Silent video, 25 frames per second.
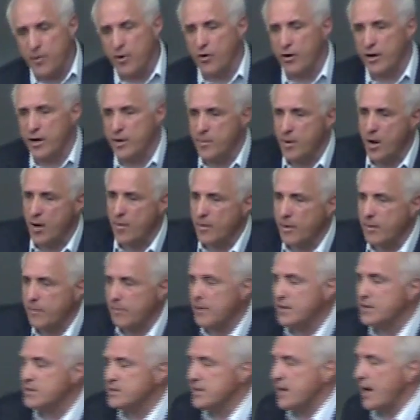me or email me at
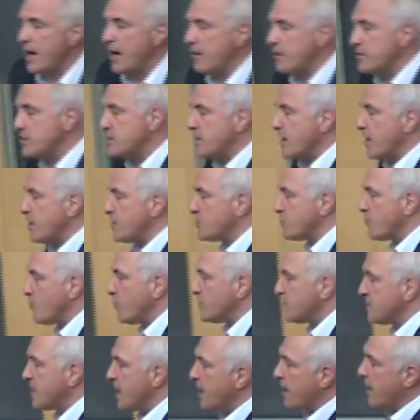
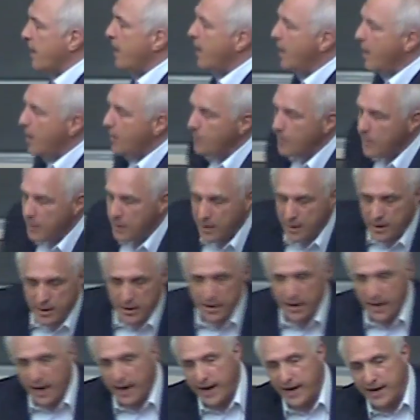bsteiner@steinersports.com.
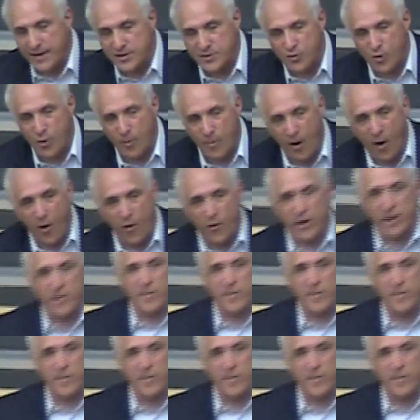I answer all my own